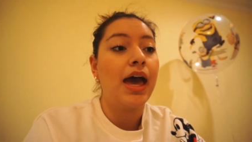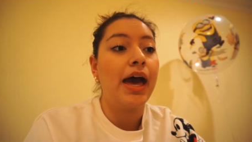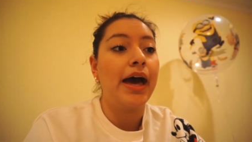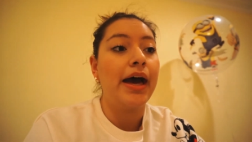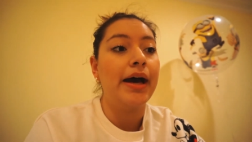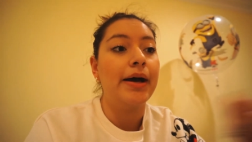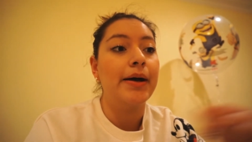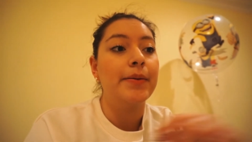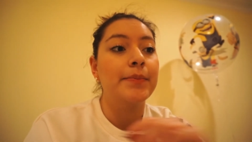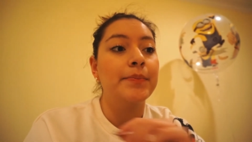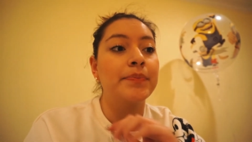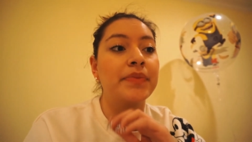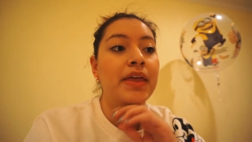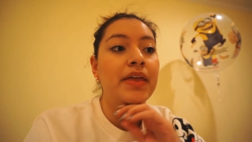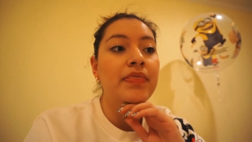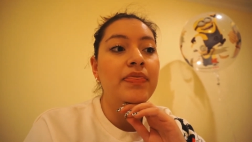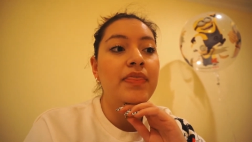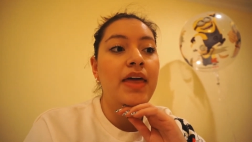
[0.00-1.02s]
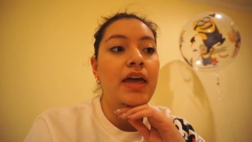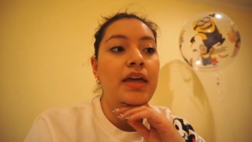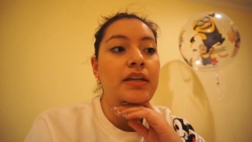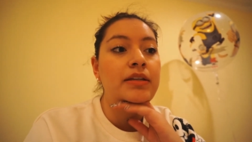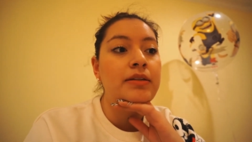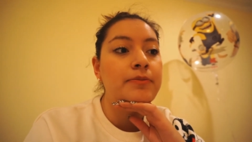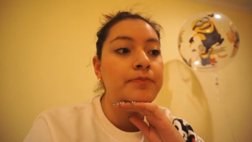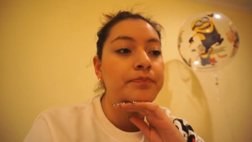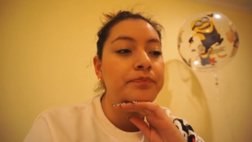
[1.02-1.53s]
Um, and
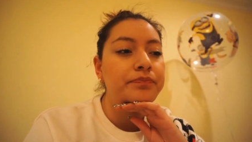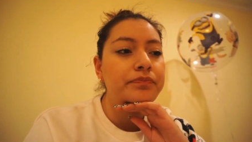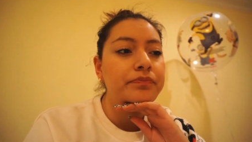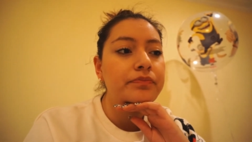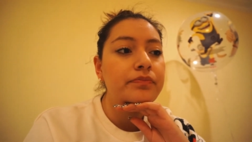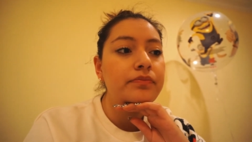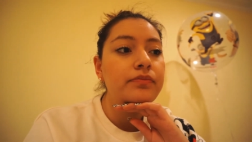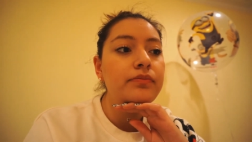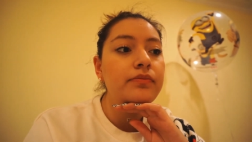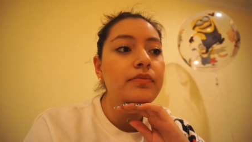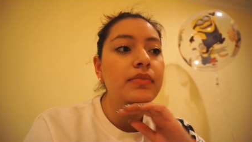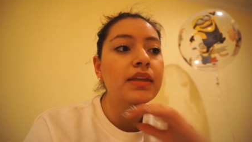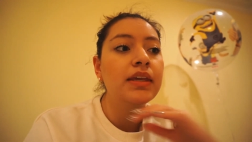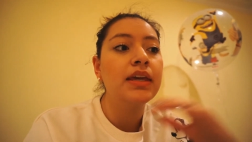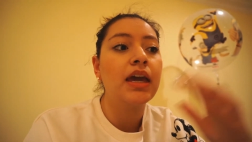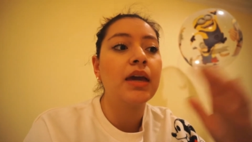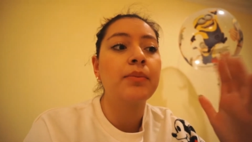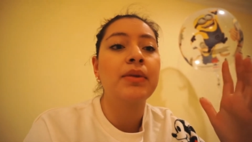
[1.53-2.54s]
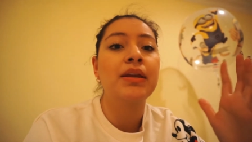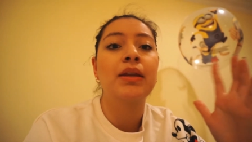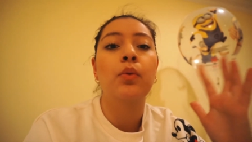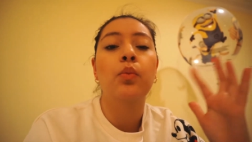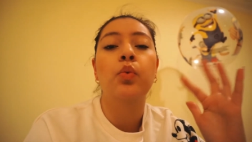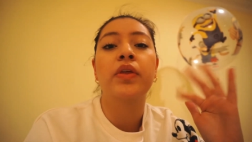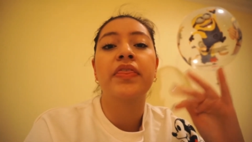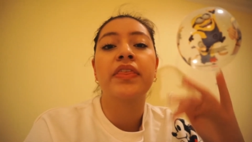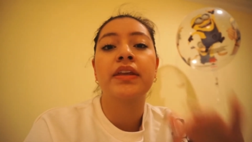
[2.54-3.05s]
then, I mean,
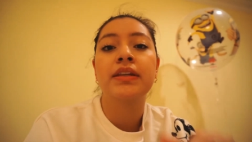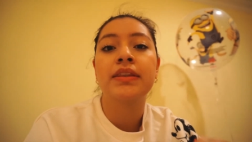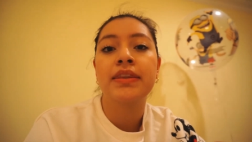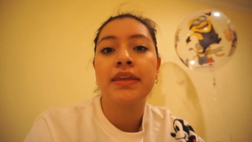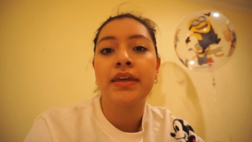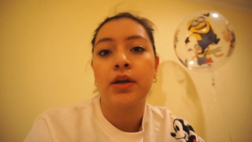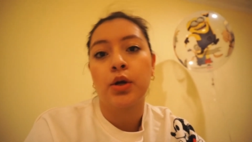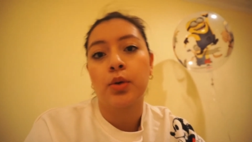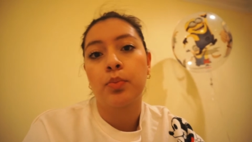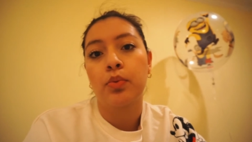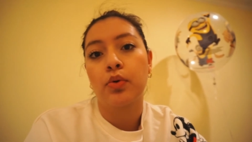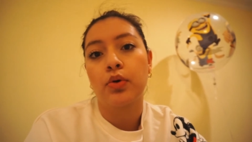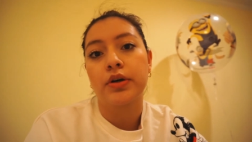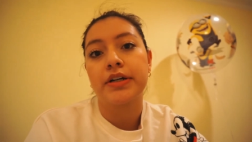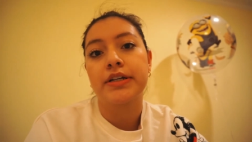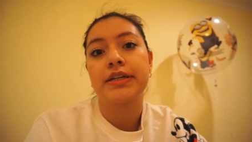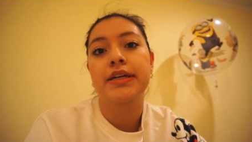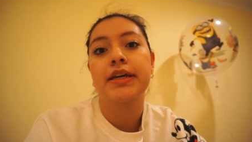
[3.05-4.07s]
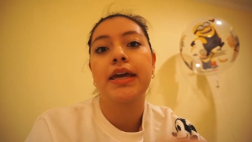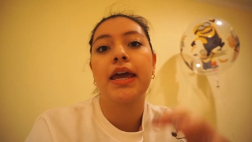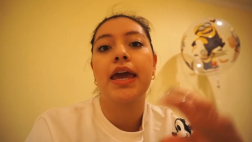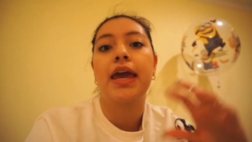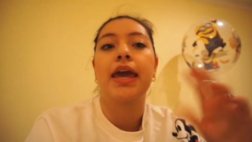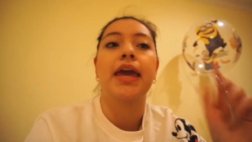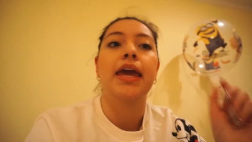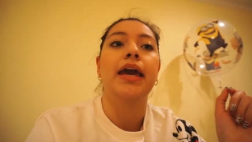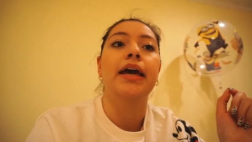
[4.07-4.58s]
within the airport
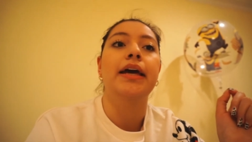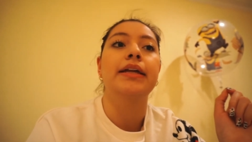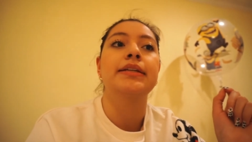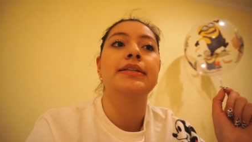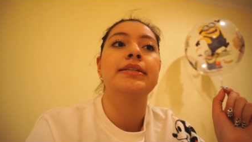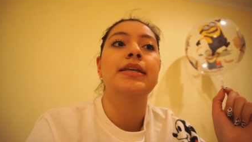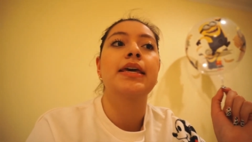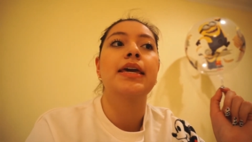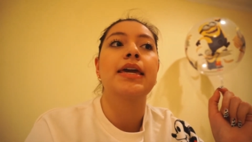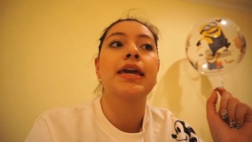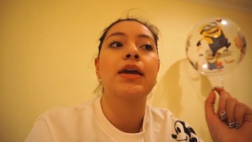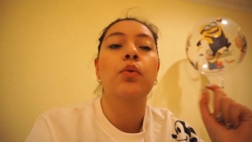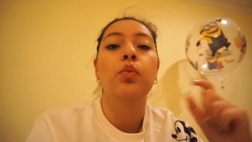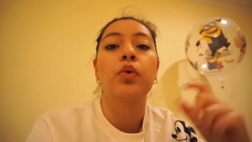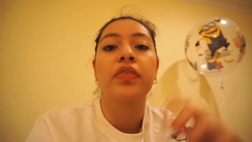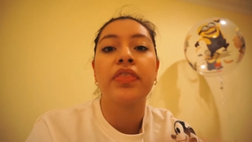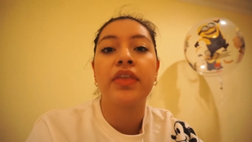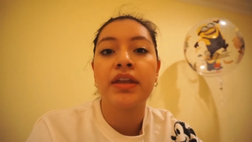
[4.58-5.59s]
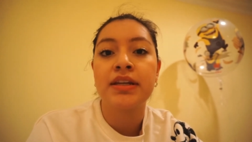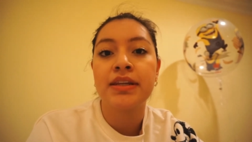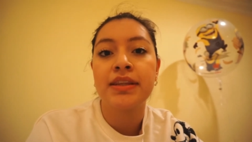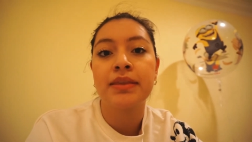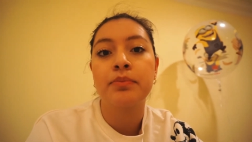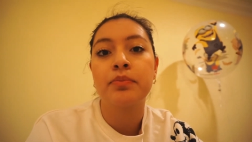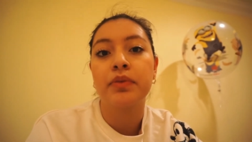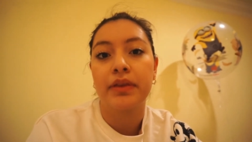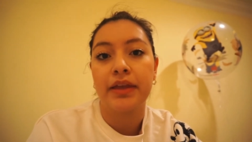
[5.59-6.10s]
and within
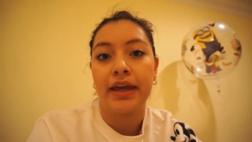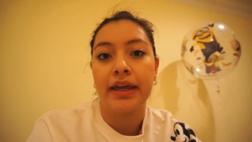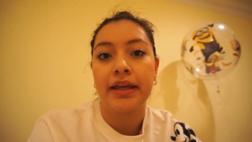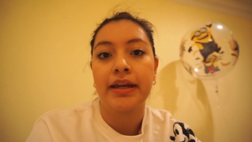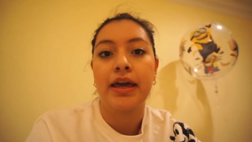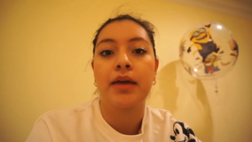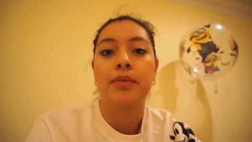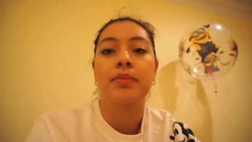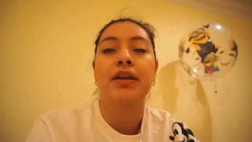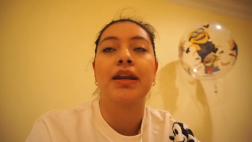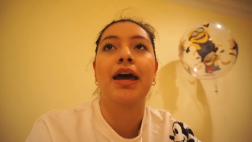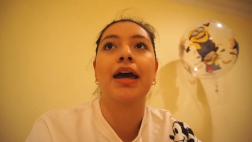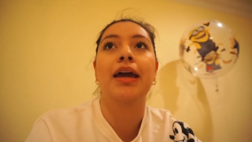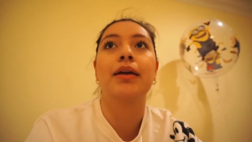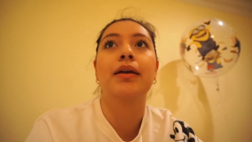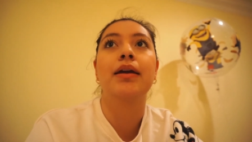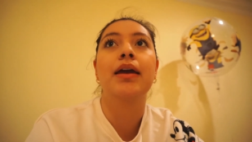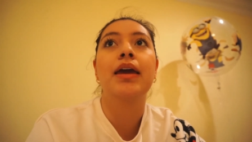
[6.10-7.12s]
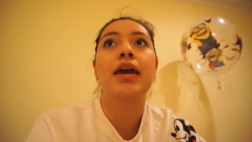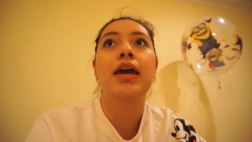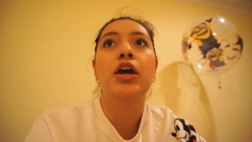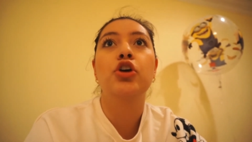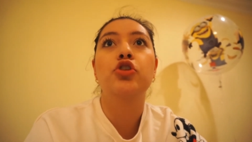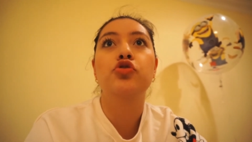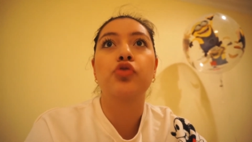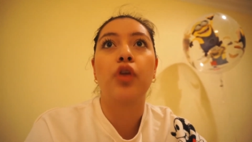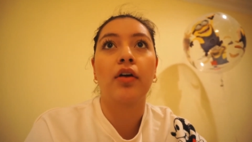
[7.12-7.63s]
the plane, I mean, I
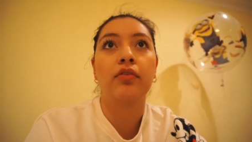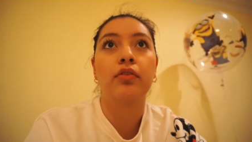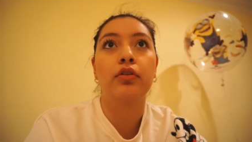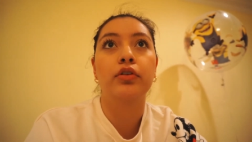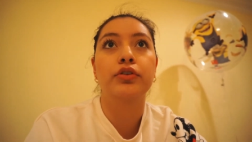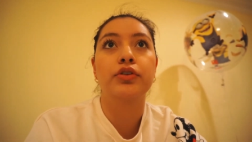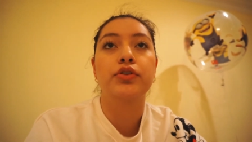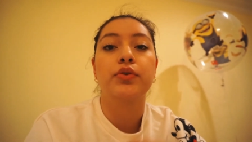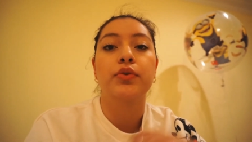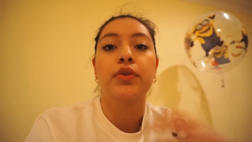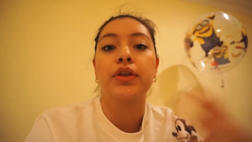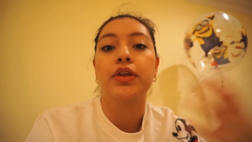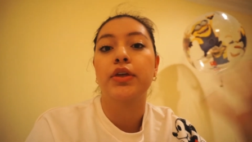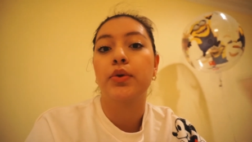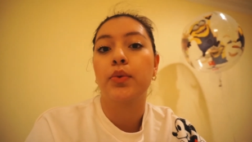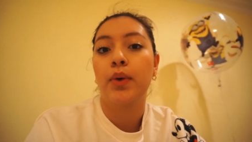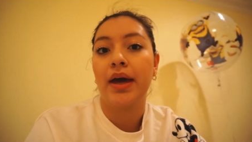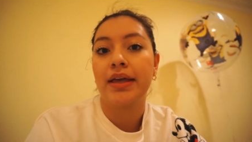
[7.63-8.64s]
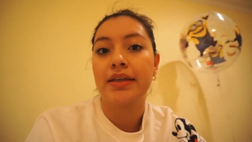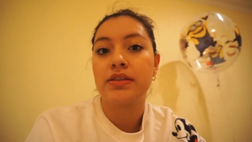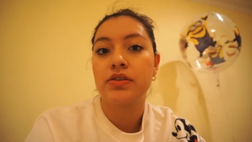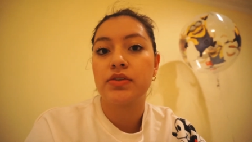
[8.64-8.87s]
traveled to the US,